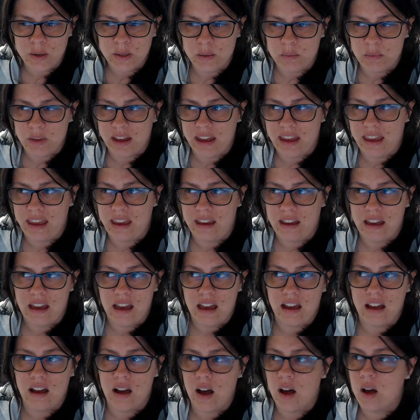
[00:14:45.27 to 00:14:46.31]
I'm like,
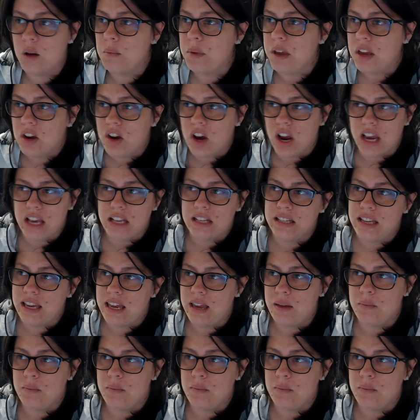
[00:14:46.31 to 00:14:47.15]
call me crazy,